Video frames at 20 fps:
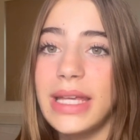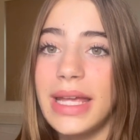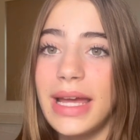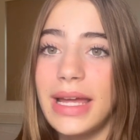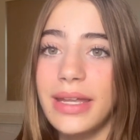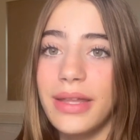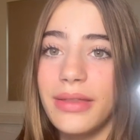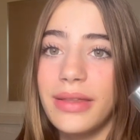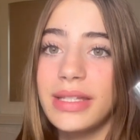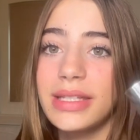
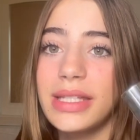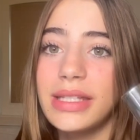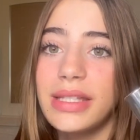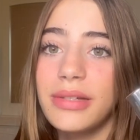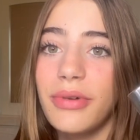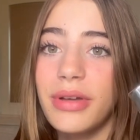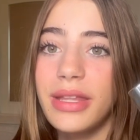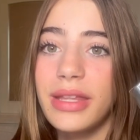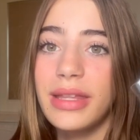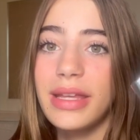and this is
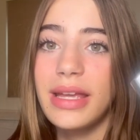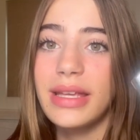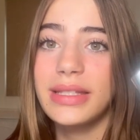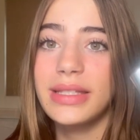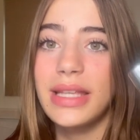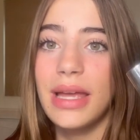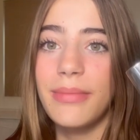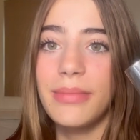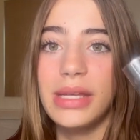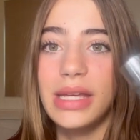the one that they
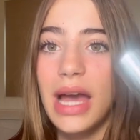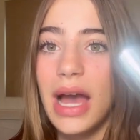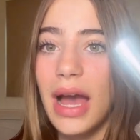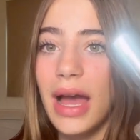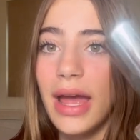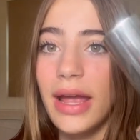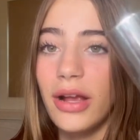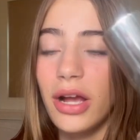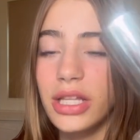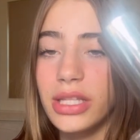sent me.
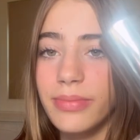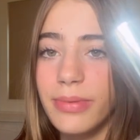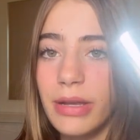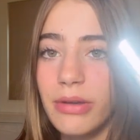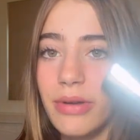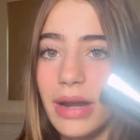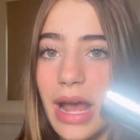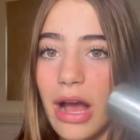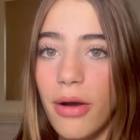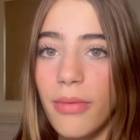I got to
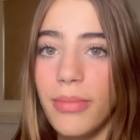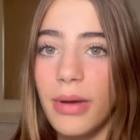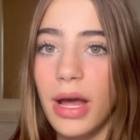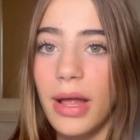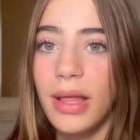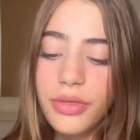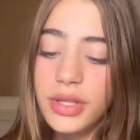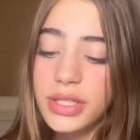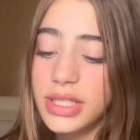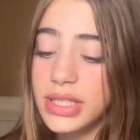pick one out,
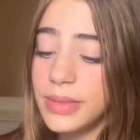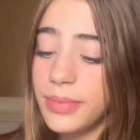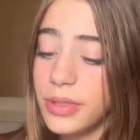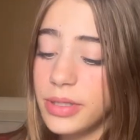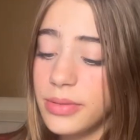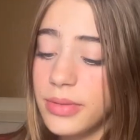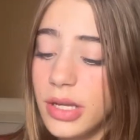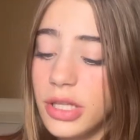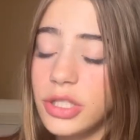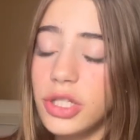but this is
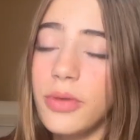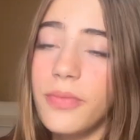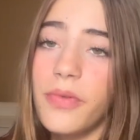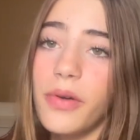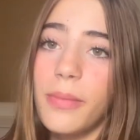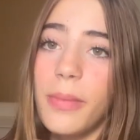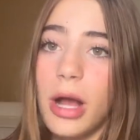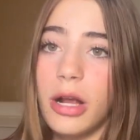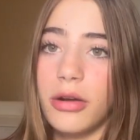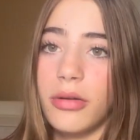supposed to be a dupe
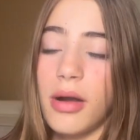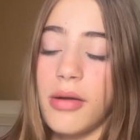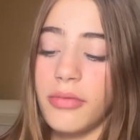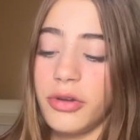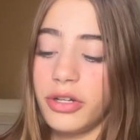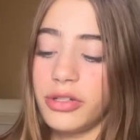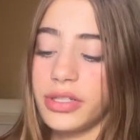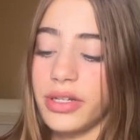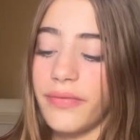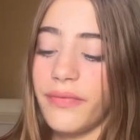for Baccarat
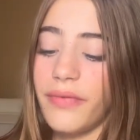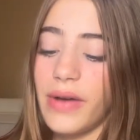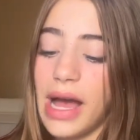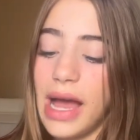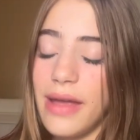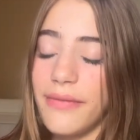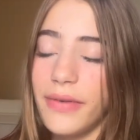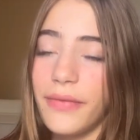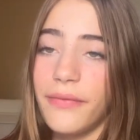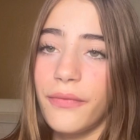Rouge
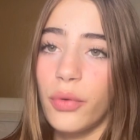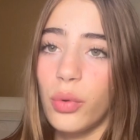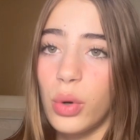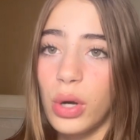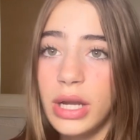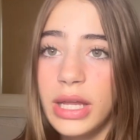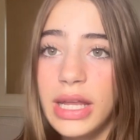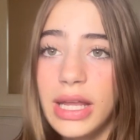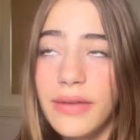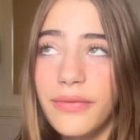
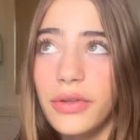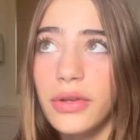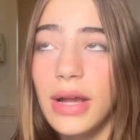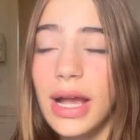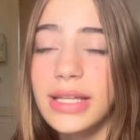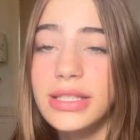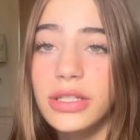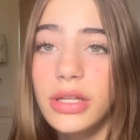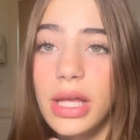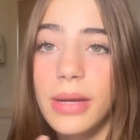540. If you
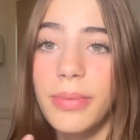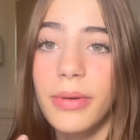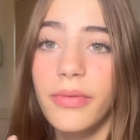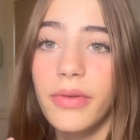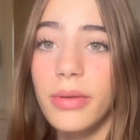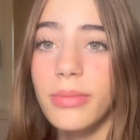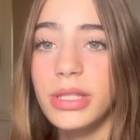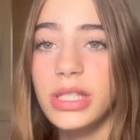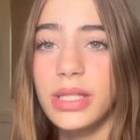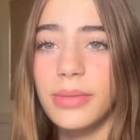guys know that
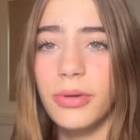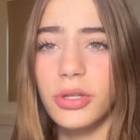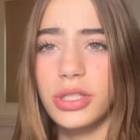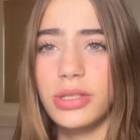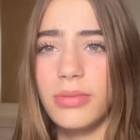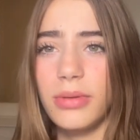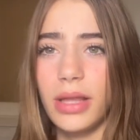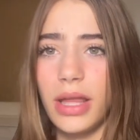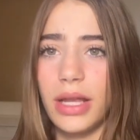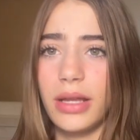perfume, it's
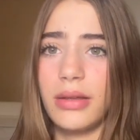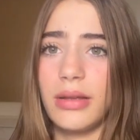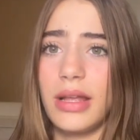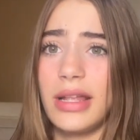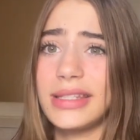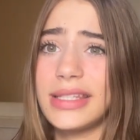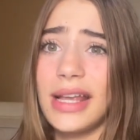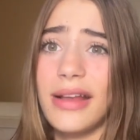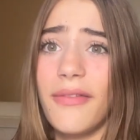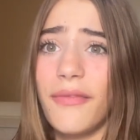supposed to be like,
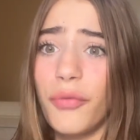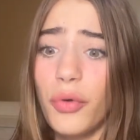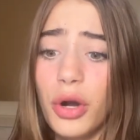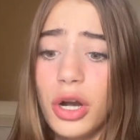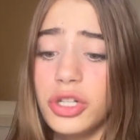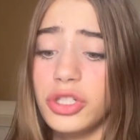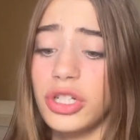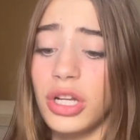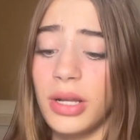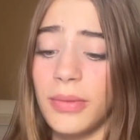it's like a
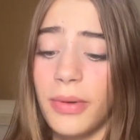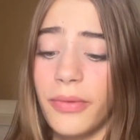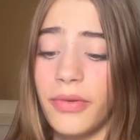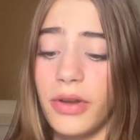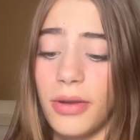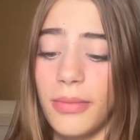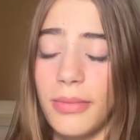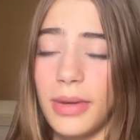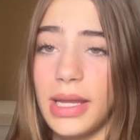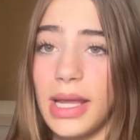$400
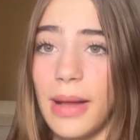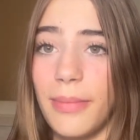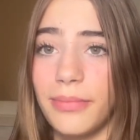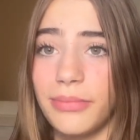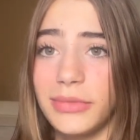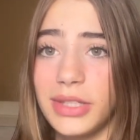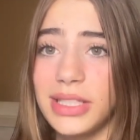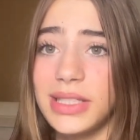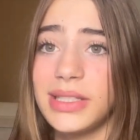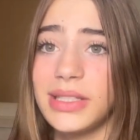perfume, but yeah,
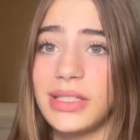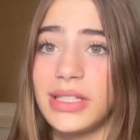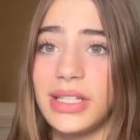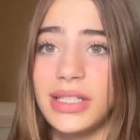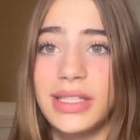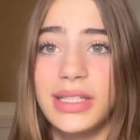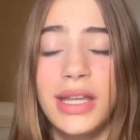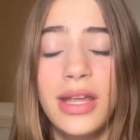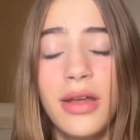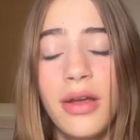this is
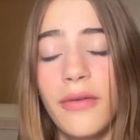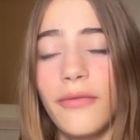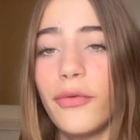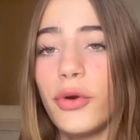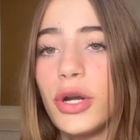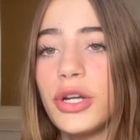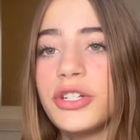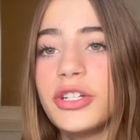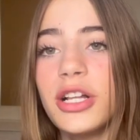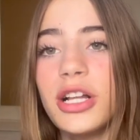just
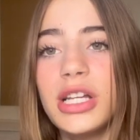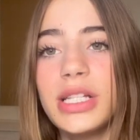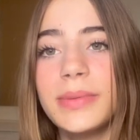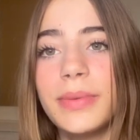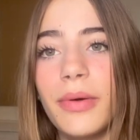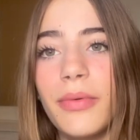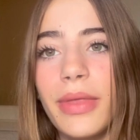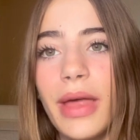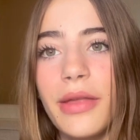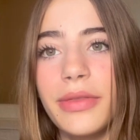$400,
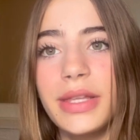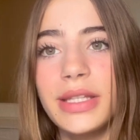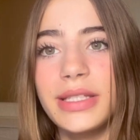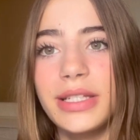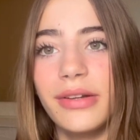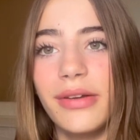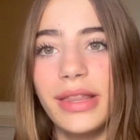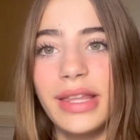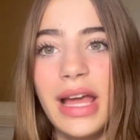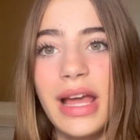but without the
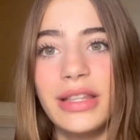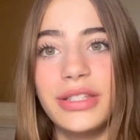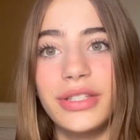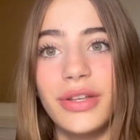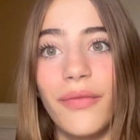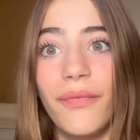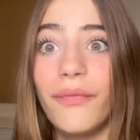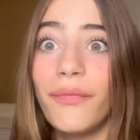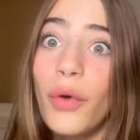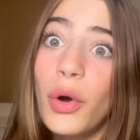zero at the end,
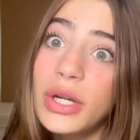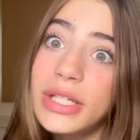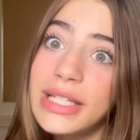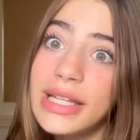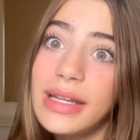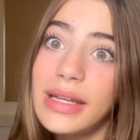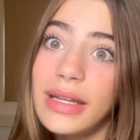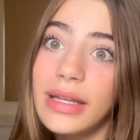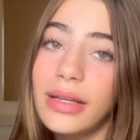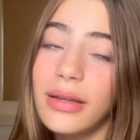so
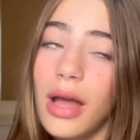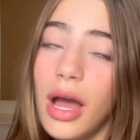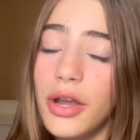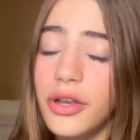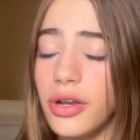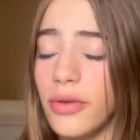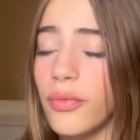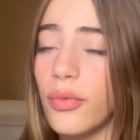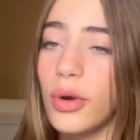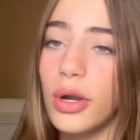40,
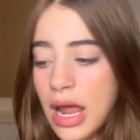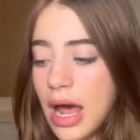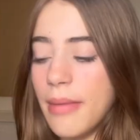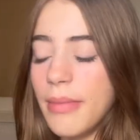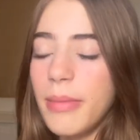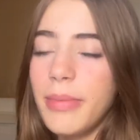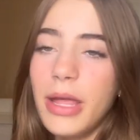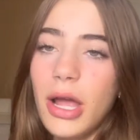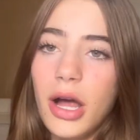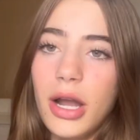under 40.
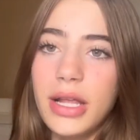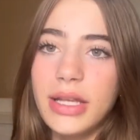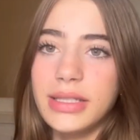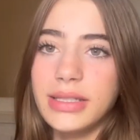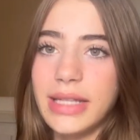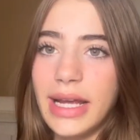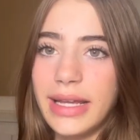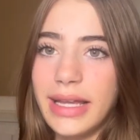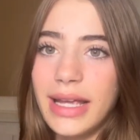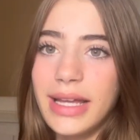I'm gonna be
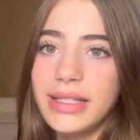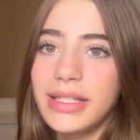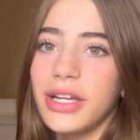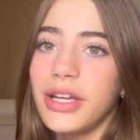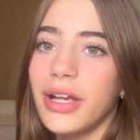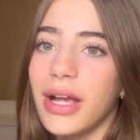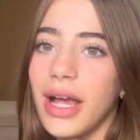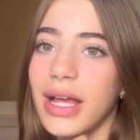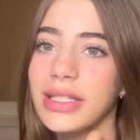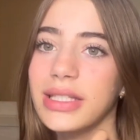honest, I can't tell
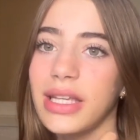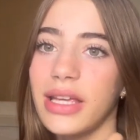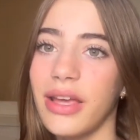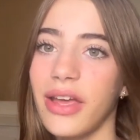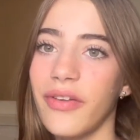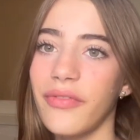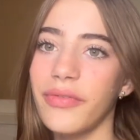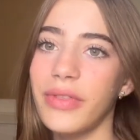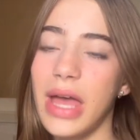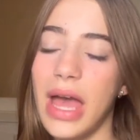you guys
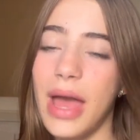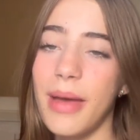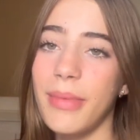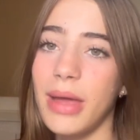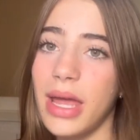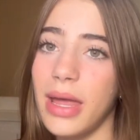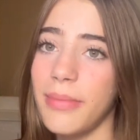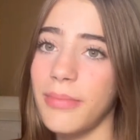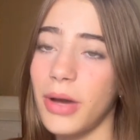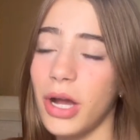if them
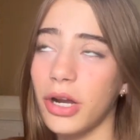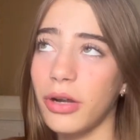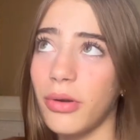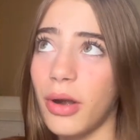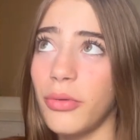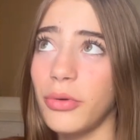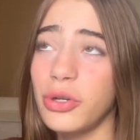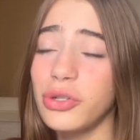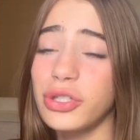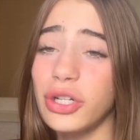and
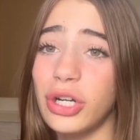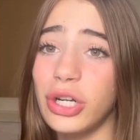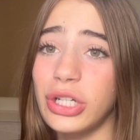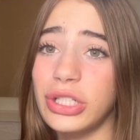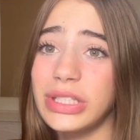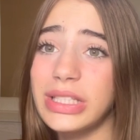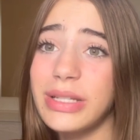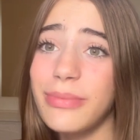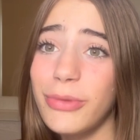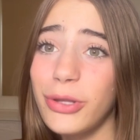Baccarat Rouge are
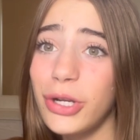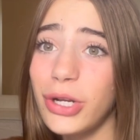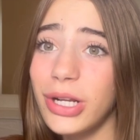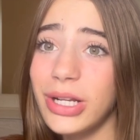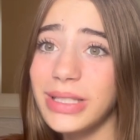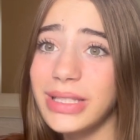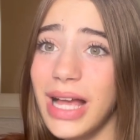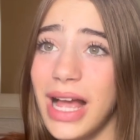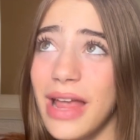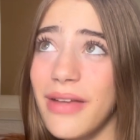similar,
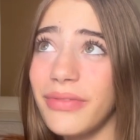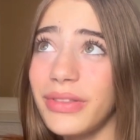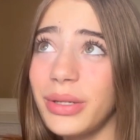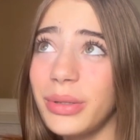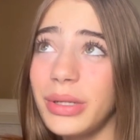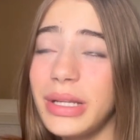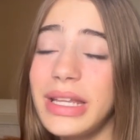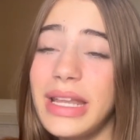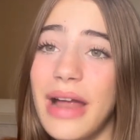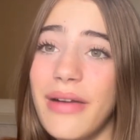because I've
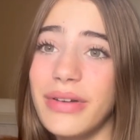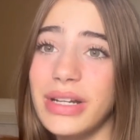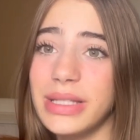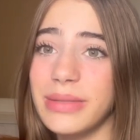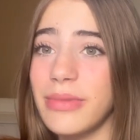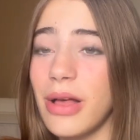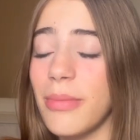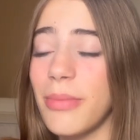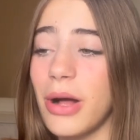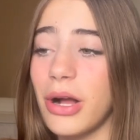literally never
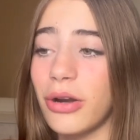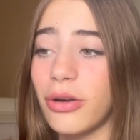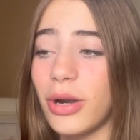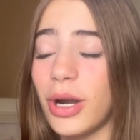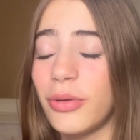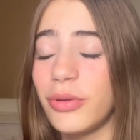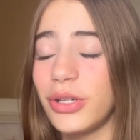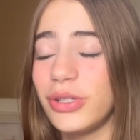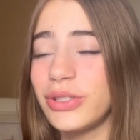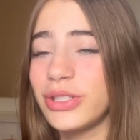smelled
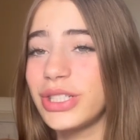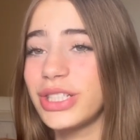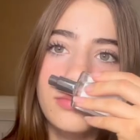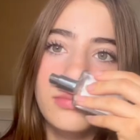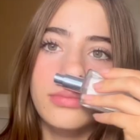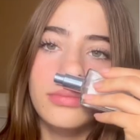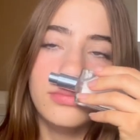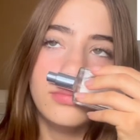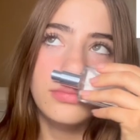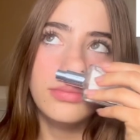Baccarat Rouge.
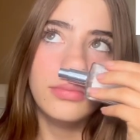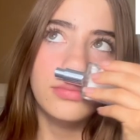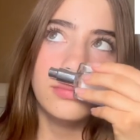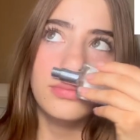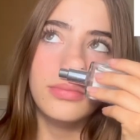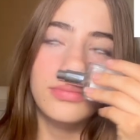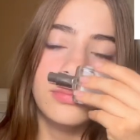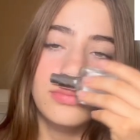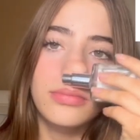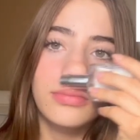
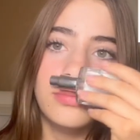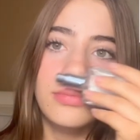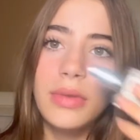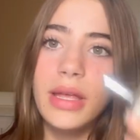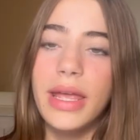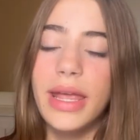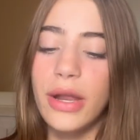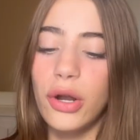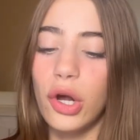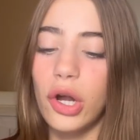
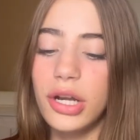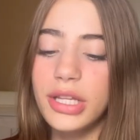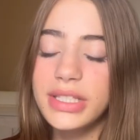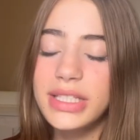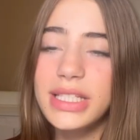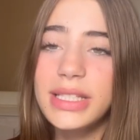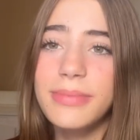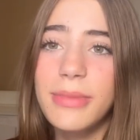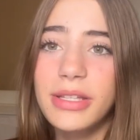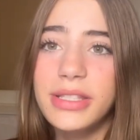It
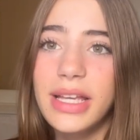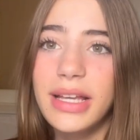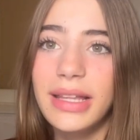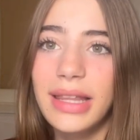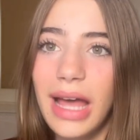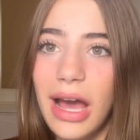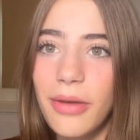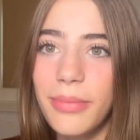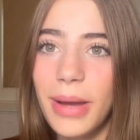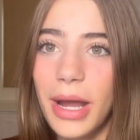honestly smells like
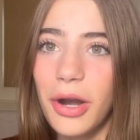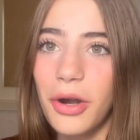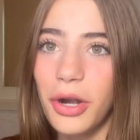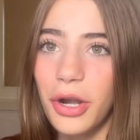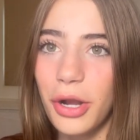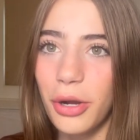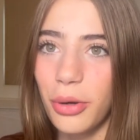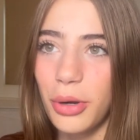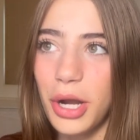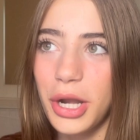Cloud by
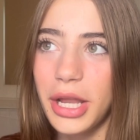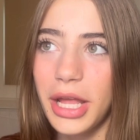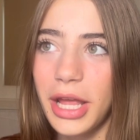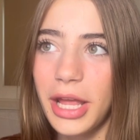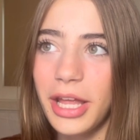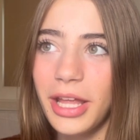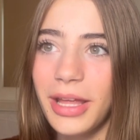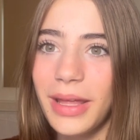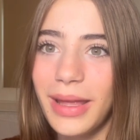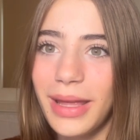Ariana Grande.